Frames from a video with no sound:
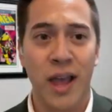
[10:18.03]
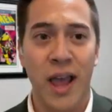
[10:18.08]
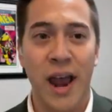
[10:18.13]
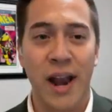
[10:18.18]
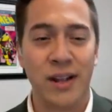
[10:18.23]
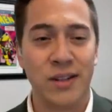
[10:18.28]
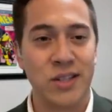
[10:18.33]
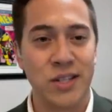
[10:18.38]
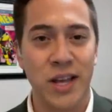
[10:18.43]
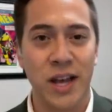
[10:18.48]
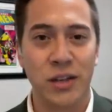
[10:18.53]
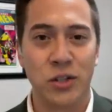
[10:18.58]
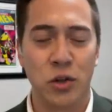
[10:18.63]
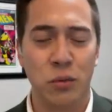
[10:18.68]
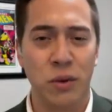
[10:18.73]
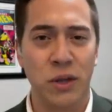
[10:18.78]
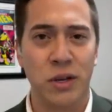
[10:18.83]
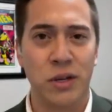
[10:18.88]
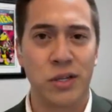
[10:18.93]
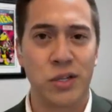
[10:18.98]
And it's yet
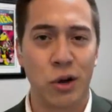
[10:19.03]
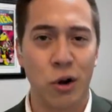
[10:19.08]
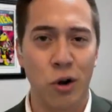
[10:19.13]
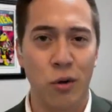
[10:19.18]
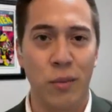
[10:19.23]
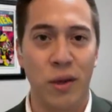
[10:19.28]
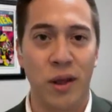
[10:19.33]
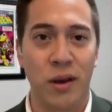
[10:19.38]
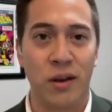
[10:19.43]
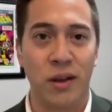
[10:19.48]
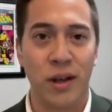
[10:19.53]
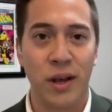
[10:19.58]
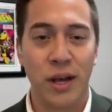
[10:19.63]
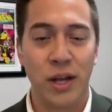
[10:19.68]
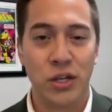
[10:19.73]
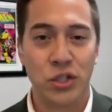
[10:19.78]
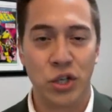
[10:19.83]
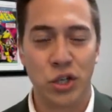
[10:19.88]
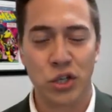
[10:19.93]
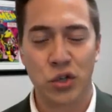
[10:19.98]
to be determined
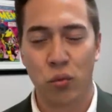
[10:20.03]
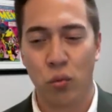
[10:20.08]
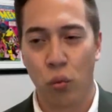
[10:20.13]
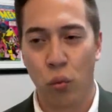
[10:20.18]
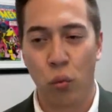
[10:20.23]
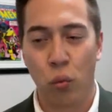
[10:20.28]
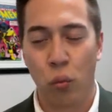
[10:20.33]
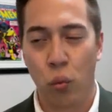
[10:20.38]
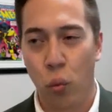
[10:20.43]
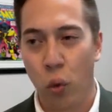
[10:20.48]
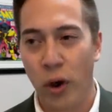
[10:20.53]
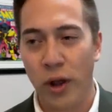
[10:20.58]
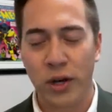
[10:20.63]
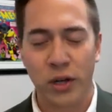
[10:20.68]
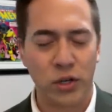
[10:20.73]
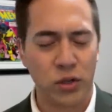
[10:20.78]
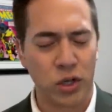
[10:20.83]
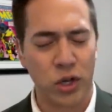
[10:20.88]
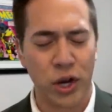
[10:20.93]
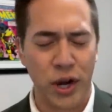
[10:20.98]
just
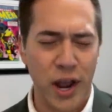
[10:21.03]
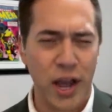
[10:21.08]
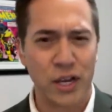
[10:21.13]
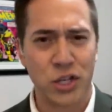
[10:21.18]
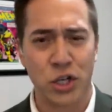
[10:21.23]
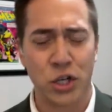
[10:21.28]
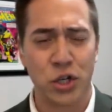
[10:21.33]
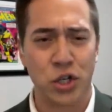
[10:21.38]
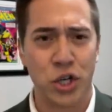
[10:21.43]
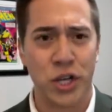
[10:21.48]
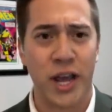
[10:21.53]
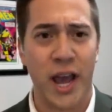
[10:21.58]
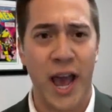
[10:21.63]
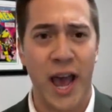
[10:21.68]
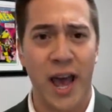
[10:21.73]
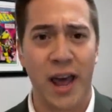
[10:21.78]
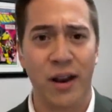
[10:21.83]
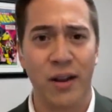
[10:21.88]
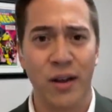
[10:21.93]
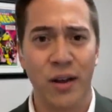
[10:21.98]
what connection she
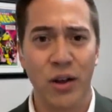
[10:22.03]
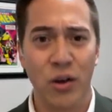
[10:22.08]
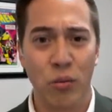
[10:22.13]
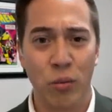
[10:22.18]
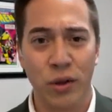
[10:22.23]
had